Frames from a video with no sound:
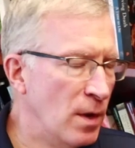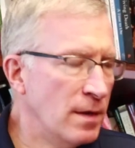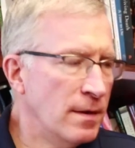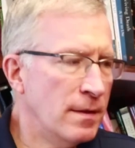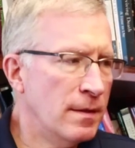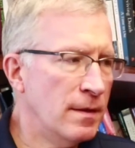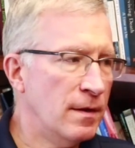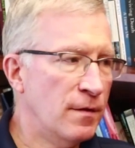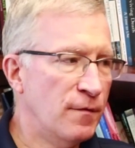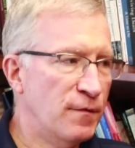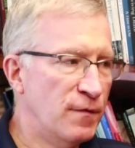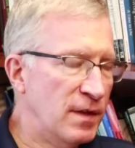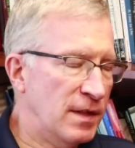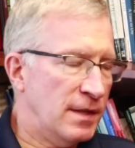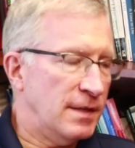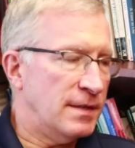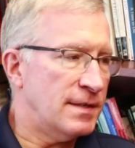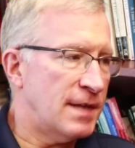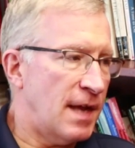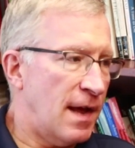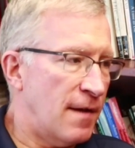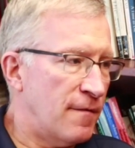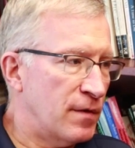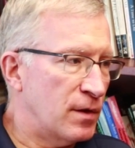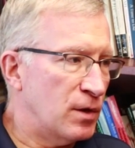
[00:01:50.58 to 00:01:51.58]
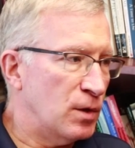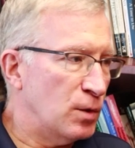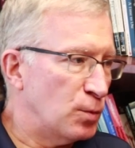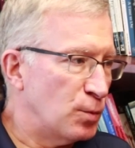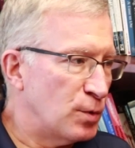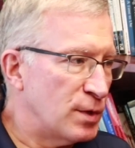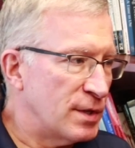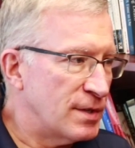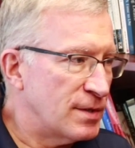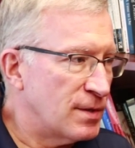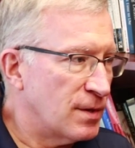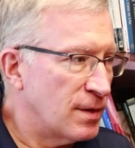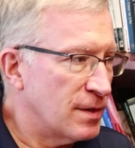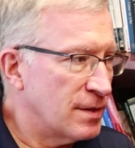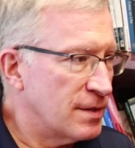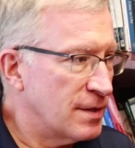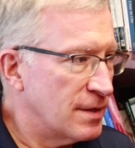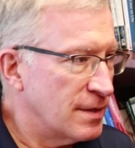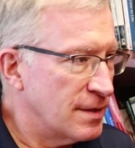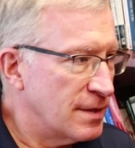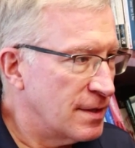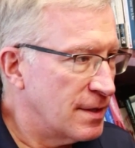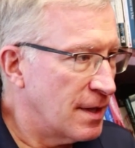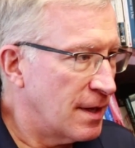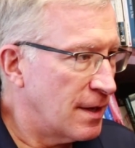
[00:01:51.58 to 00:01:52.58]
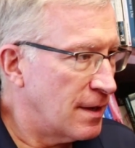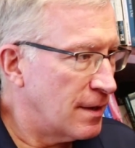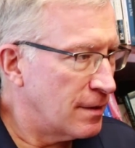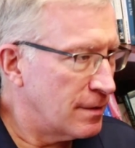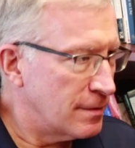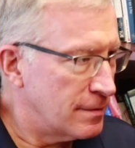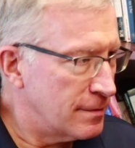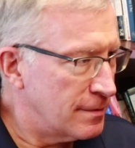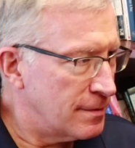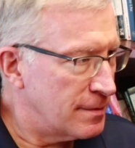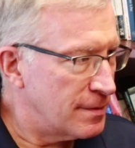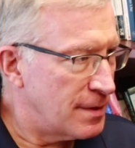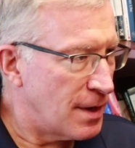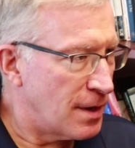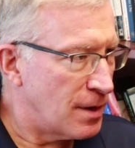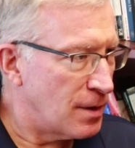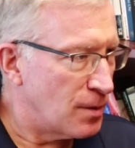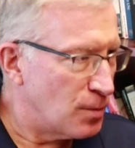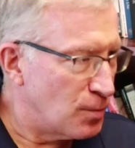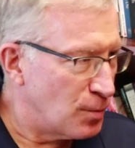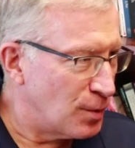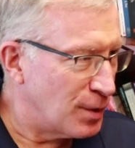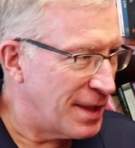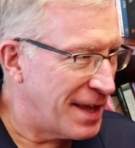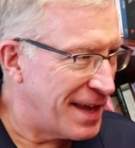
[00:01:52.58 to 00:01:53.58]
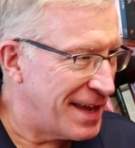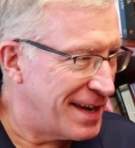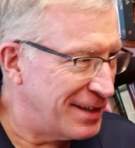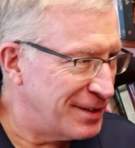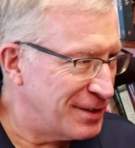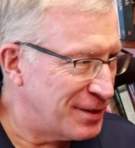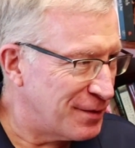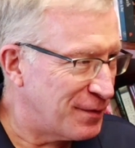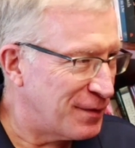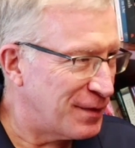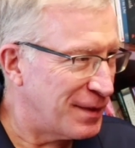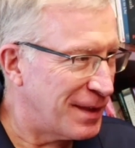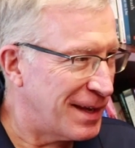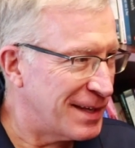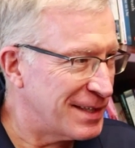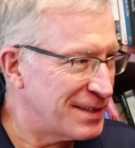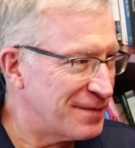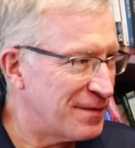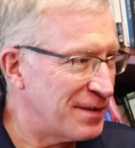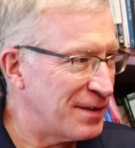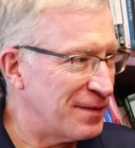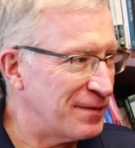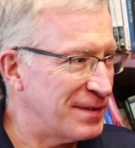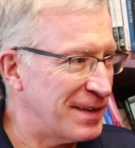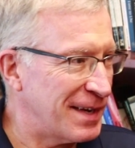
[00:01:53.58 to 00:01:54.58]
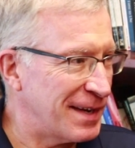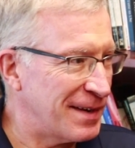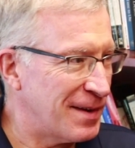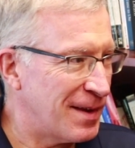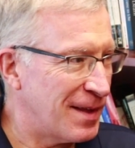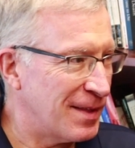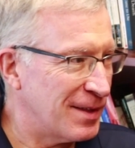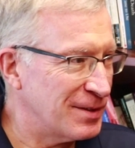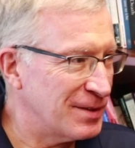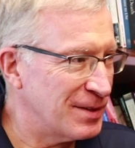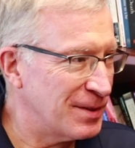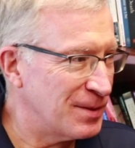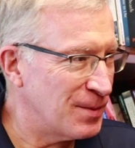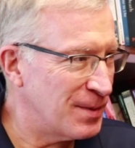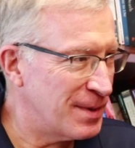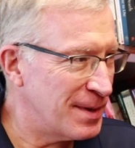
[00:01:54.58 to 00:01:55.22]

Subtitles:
what are the philosophical resources that are related to philosophy of technology?